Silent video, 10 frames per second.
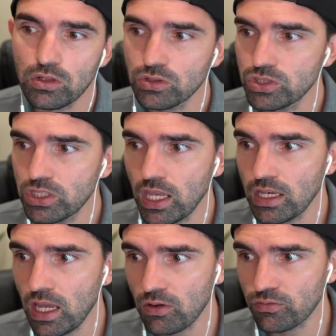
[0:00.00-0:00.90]
stand
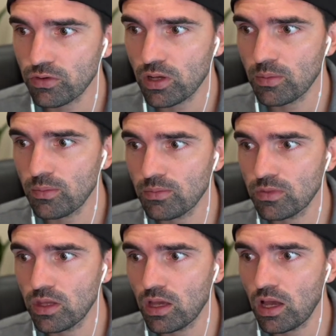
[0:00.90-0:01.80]
out from
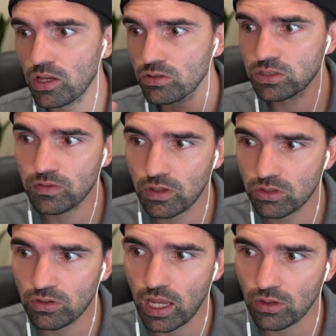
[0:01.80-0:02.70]
the hundreds of
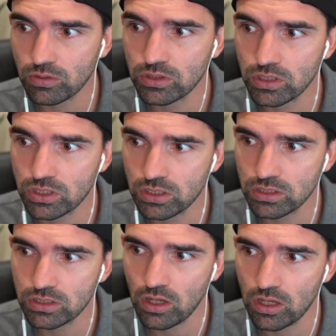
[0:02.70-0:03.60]
other
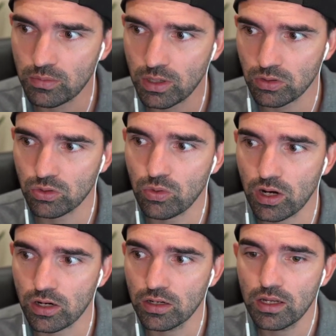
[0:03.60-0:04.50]
acquisitions on
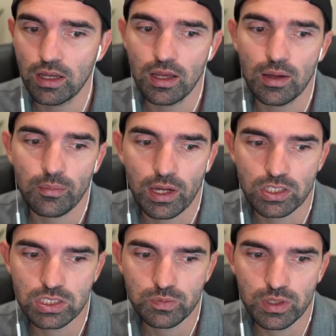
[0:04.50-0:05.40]
MicroAcquire by
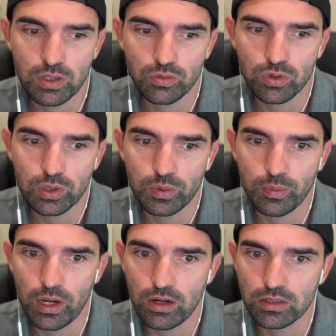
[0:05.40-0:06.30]
just being really
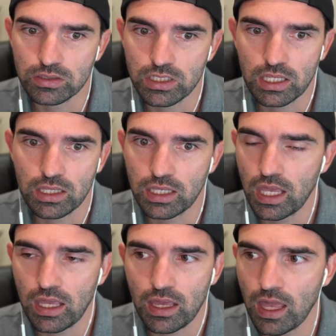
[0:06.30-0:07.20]
prepared and saying like,
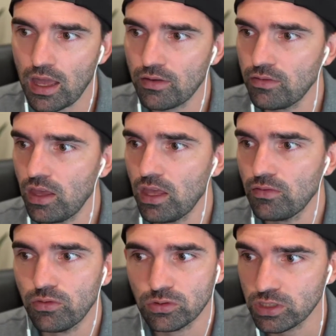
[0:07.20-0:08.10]
hey, I have a
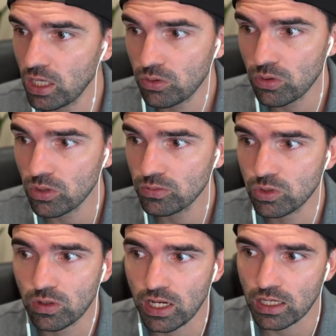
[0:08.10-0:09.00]
full data room. Do you
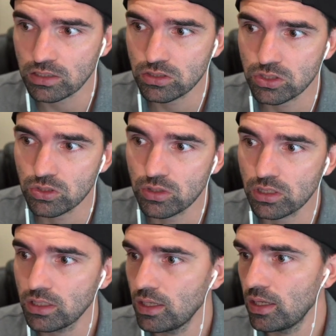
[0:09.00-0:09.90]
want access to
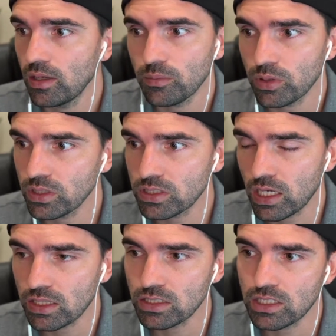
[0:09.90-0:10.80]
it? Please
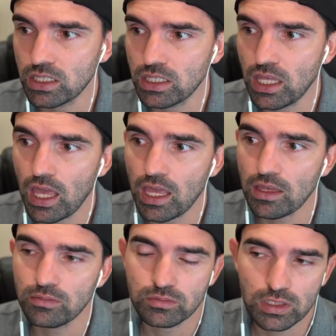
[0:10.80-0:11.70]
sign this
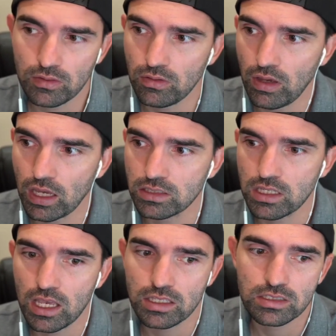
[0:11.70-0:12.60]
NDA, give you
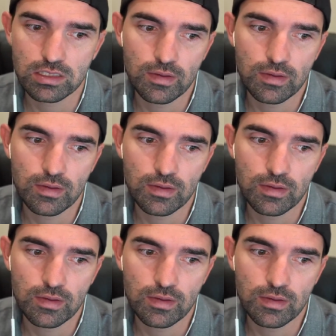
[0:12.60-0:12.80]
access.